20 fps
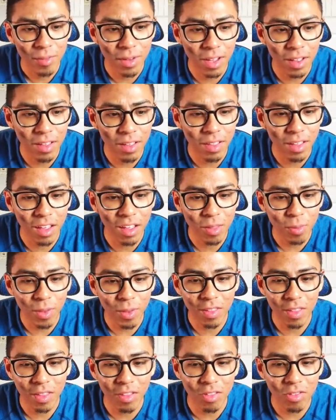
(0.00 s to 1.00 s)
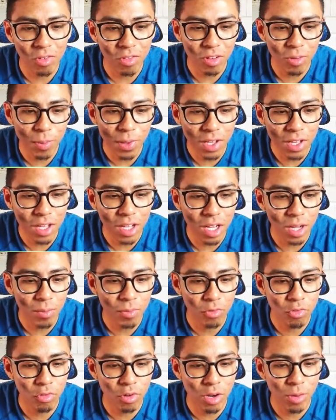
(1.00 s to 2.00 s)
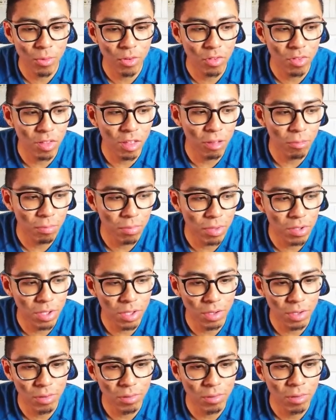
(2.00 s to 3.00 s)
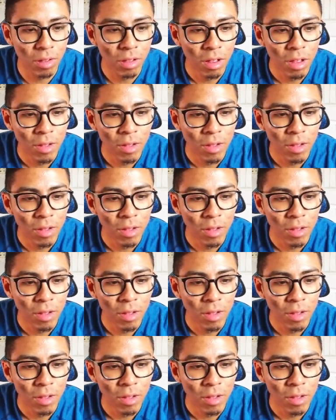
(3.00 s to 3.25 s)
My seismic sensors are picking up tremors deep below.